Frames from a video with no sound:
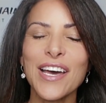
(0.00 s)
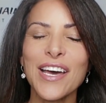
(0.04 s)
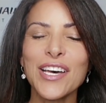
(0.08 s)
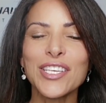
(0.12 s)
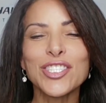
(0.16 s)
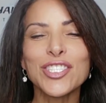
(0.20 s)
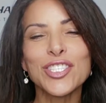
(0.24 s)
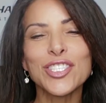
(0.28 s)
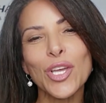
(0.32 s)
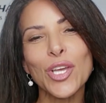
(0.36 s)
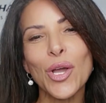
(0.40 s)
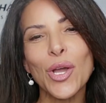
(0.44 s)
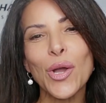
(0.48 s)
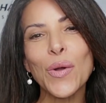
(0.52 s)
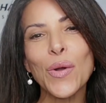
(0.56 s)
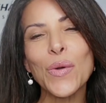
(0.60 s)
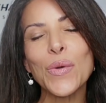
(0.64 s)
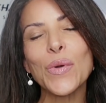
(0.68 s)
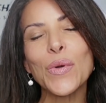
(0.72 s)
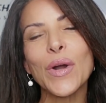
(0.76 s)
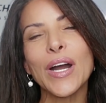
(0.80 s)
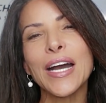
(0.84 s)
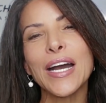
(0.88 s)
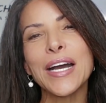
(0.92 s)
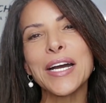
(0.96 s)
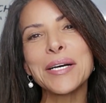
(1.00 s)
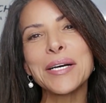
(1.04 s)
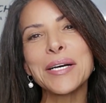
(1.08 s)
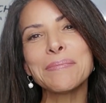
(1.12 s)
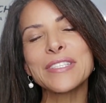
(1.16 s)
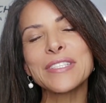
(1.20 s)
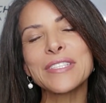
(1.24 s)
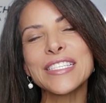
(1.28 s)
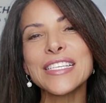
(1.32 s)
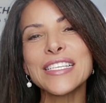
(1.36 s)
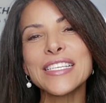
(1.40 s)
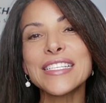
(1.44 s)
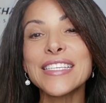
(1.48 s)
So
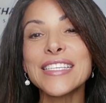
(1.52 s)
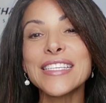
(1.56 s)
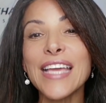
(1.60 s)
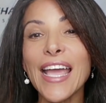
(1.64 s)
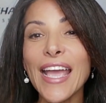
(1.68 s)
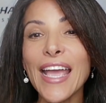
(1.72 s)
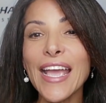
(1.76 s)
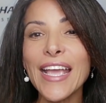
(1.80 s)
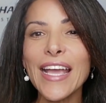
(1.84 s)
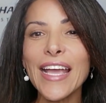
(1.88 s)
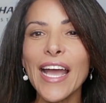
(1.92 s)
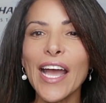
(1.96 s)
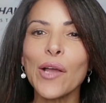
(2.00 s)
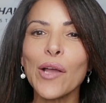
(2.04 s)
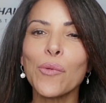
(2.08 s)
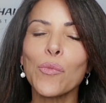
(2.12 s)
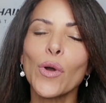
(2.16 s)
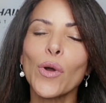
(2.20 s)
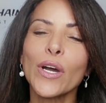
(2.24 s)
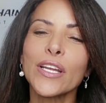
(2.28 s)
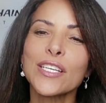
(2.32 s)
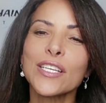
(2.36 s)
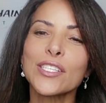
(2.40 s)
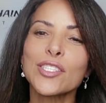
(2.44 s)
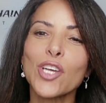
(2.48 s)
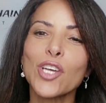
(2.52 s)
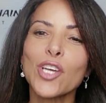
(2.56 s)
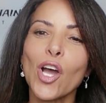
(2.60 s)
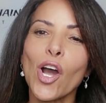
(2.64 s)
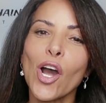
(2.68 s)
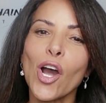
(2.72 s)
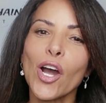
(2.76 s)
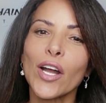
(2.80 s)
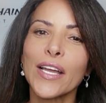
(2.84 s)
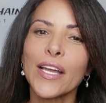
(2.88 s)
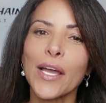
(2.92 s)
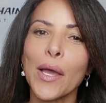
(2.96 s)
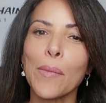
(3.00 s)
today I want to
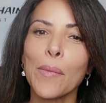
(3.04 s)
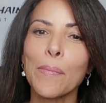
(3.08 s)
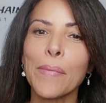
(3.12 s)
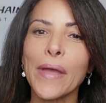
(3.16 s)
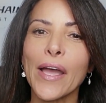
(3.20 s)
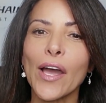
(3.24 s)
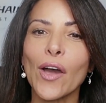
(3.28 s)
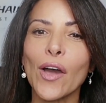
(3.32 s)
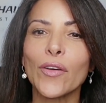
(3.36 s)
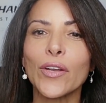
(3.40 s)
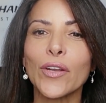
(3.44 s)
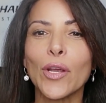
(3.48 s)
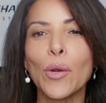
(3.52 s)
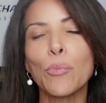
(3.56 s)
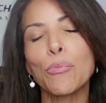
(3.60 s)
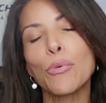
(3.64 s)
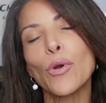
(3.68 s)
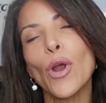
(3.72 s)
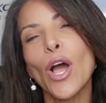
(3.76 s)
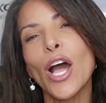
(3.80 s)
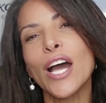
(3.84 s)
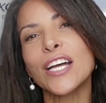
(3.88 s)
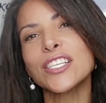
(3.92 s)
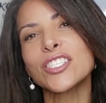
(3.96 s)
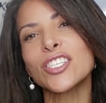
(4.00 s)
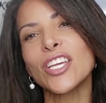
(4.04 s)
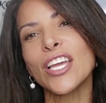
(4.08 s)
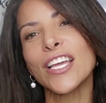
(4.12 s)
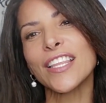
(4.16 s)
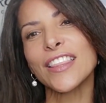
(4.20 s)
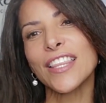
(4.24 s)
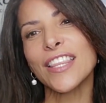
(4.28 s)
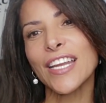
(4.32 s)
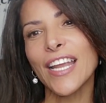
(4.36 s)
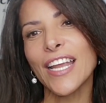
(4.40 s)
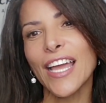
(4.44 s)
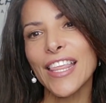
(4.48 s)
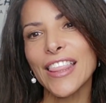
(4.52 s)
talk about a
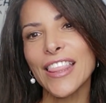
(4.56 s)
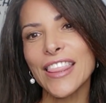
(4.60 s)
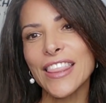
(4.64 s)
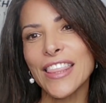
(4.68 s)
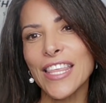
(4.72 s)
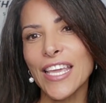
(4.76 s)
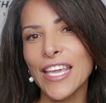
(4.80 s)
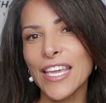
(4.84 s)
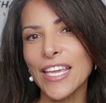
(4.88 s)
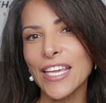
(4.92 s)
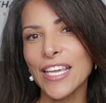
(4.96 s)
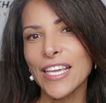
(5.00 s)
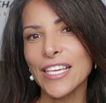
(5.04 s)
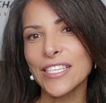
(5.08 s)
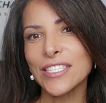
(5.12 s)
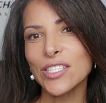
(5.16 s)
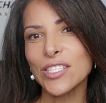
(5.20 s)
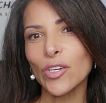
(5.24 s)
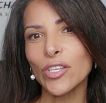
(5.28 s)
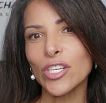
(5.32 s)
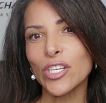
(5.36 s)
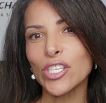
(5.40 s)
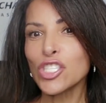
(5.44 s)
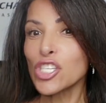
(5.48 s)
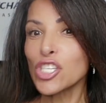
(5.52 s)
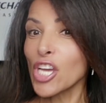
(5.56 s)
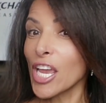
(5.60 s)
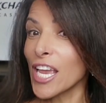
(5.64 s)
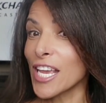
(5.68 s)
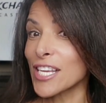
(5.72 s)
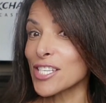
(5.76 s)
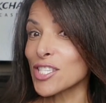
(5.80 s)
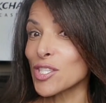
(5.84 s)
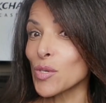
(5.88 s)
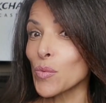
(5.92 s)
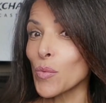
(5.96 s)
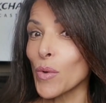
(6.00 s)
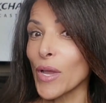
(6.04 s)
project that I think is going to
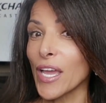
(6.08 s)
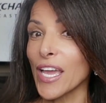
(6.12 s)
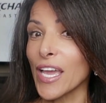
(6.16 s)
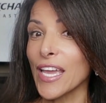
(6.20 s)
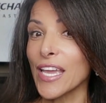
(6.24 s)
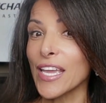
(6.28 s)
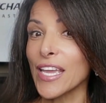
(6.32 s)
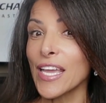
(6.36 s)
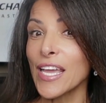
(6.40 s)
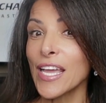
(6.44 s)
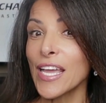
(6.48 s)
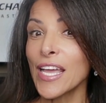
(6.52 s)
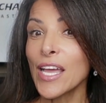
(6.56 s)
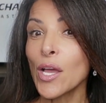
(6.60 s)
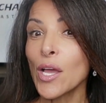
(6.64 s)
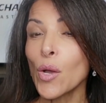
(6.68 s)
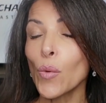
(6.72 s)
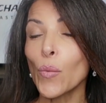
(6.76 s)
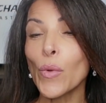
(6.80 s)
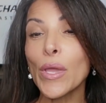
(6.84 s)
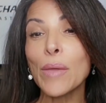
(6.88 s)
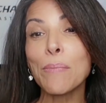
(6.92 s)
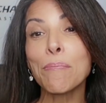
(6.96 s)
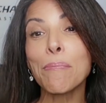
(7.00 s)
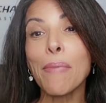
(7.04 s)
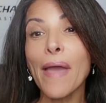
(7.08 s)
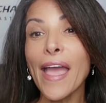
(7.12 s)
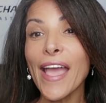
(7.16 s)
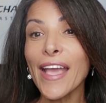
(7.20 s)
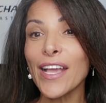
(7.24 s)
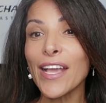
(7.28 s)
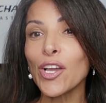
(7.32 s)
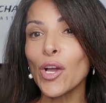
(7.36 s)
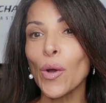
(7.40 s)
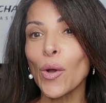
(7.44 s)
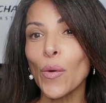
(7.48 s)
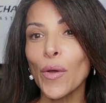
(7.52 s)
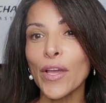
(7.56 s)
change the way we
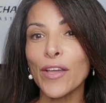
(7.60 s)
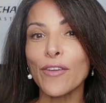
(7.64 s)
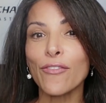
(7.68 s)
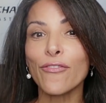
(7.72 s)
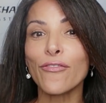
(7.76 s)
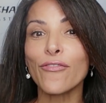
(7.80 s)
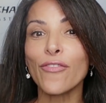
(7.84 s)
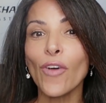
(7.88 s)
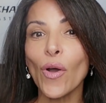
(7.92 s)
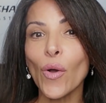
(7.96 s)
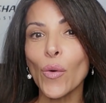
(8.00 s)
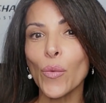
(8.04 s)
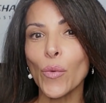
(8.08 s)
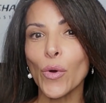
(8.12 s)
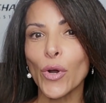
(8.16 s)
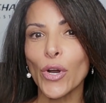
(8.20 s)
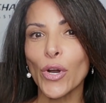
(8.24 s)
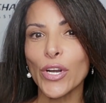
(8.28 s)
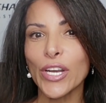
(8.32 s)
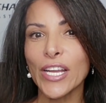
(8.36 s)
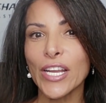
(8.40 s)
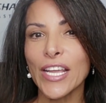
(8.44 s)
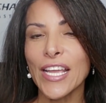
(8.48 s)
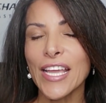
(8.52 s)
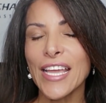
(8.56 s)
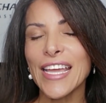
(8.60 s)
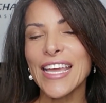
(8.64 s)
bank going forward.